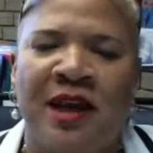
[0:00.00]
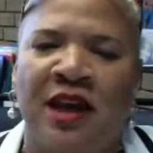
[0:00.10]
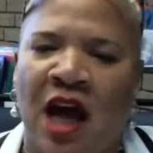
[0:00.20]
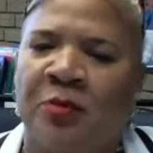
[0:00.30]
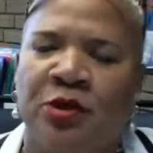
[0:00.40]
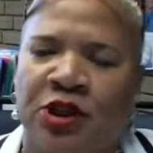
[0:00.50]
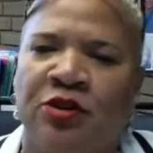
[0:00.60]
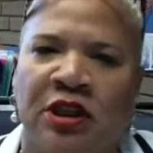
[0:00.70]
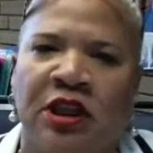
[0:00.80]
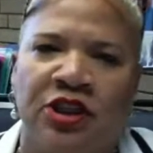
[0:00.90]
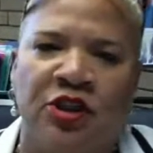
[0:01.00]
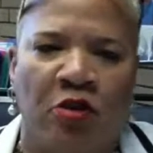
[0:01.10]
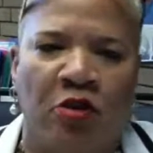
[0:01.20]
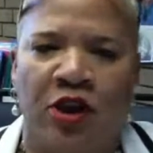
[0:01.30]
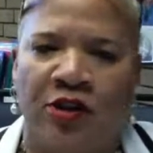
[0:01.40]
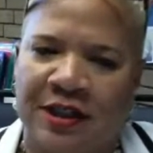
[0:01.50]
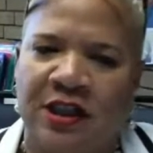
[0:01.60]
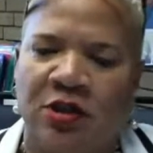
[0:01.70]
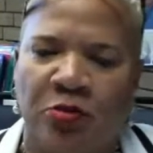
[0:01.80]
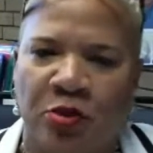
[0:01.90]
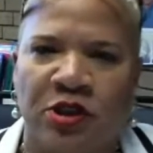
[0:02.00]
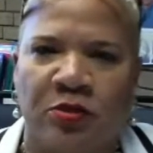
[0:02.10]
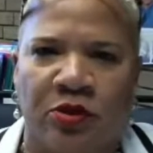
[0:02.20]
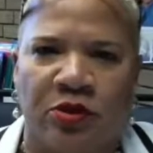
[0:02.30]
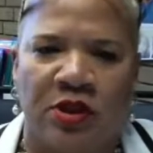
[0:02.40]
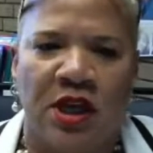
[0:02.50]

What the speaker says: opportunities to grow their assistant principals